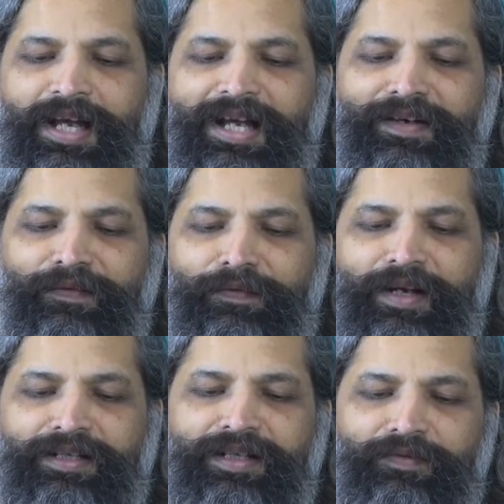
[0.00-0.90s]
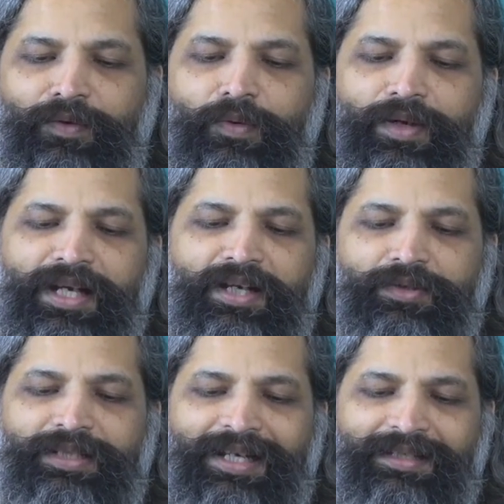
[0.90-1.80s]
are effective only
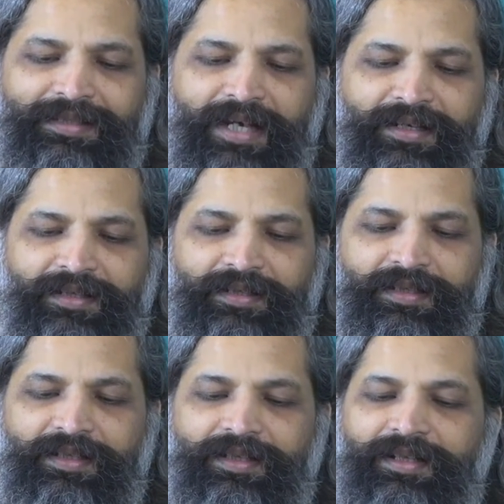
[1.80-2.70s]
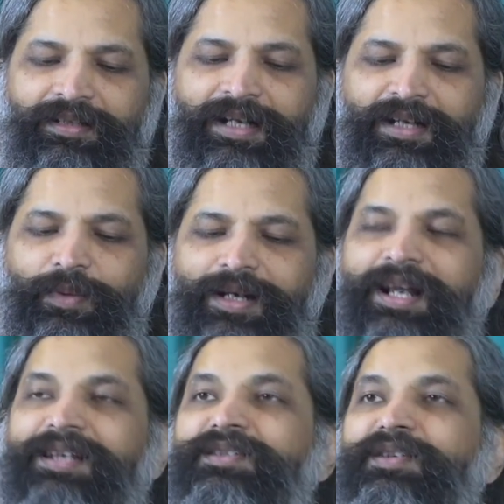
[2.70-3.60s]
to the extent that one has